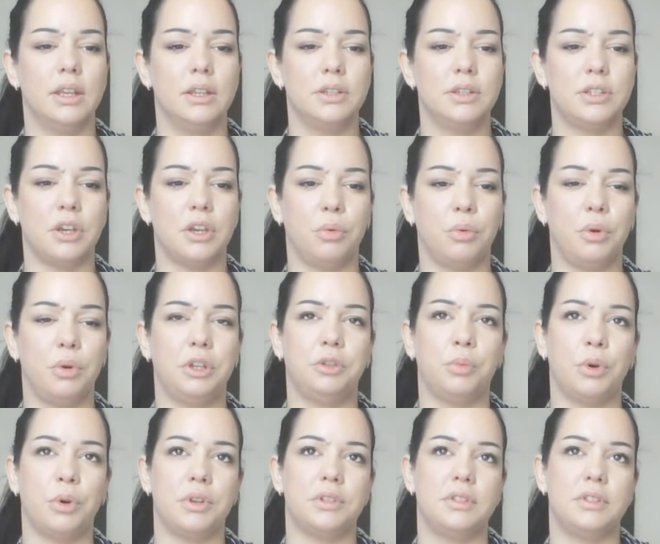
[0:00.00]
So it
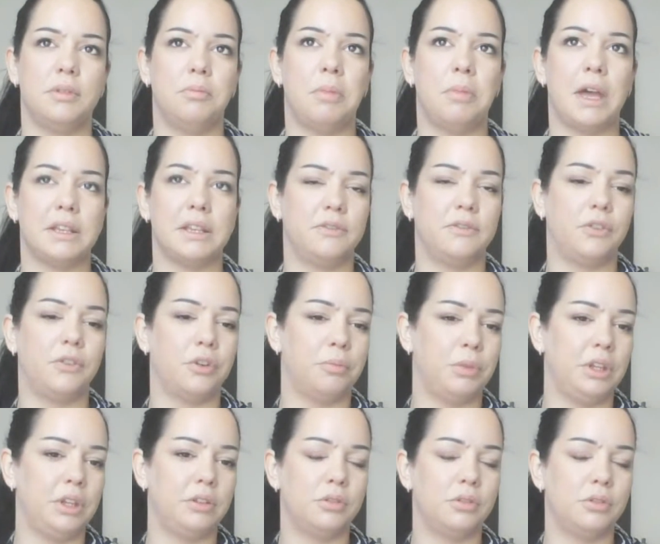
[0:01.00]
was the best for
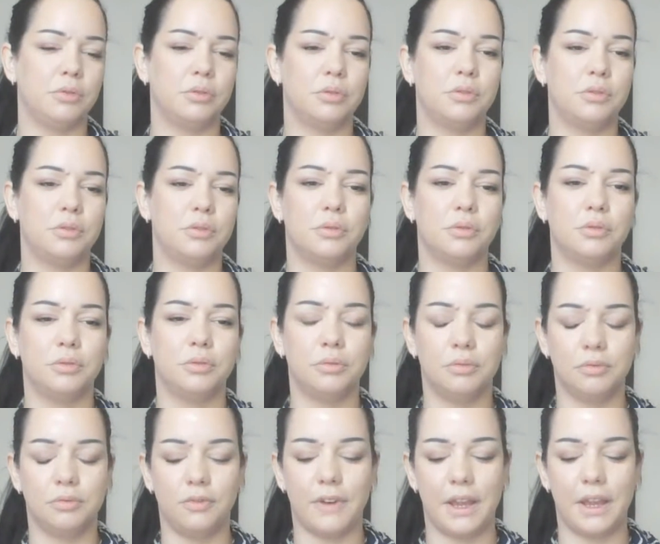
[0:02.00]
me to
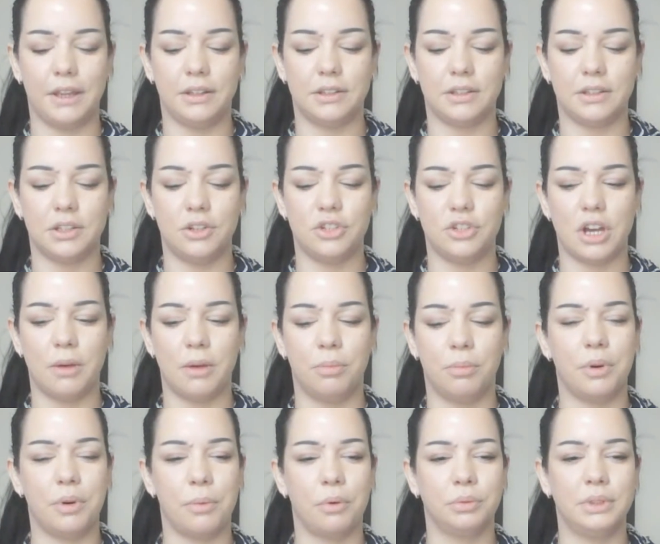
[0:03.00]
find a job
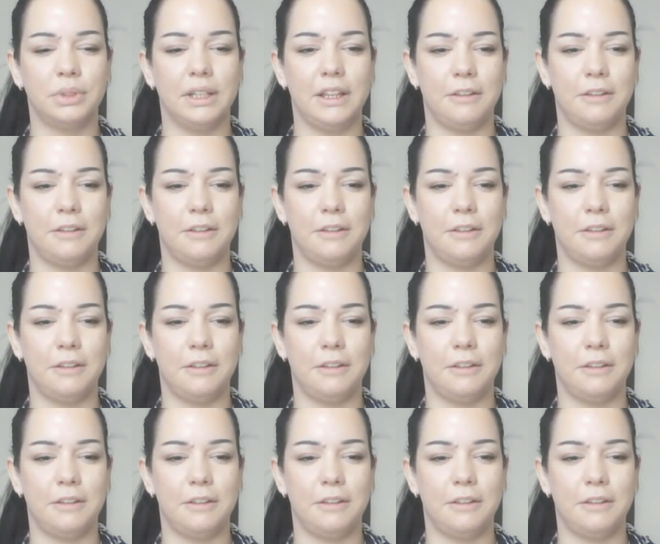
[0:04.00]
remotely.